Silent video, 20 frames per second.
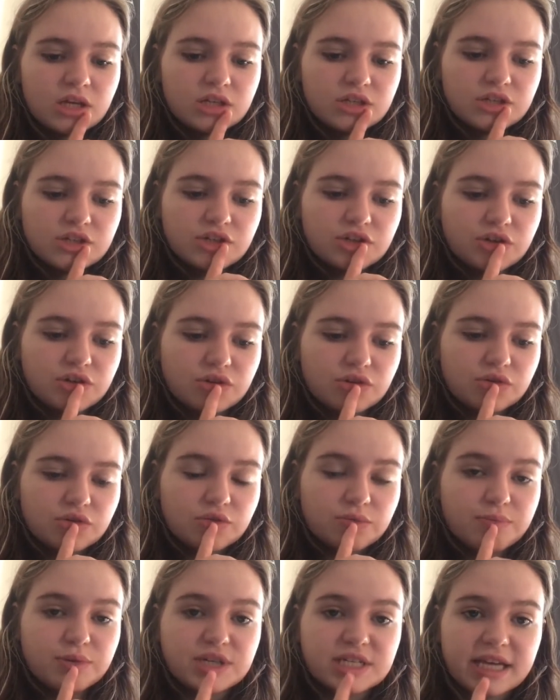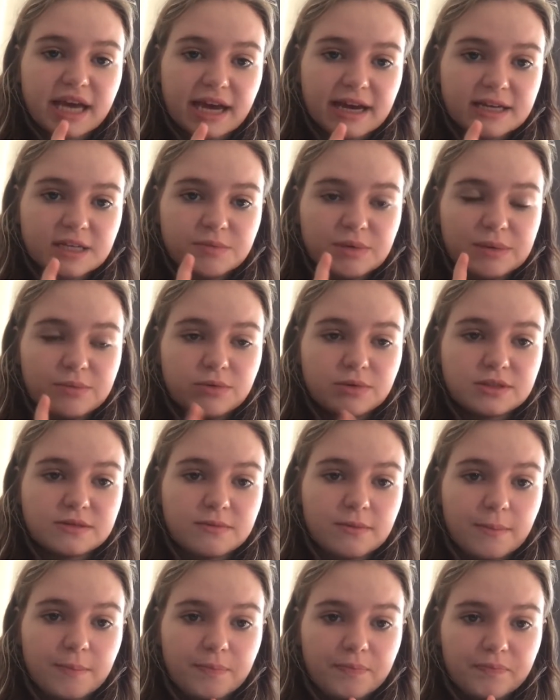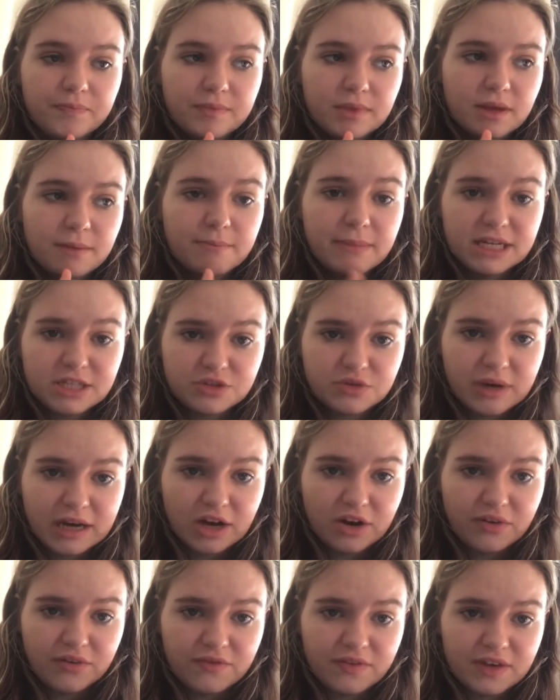to protect people's mental health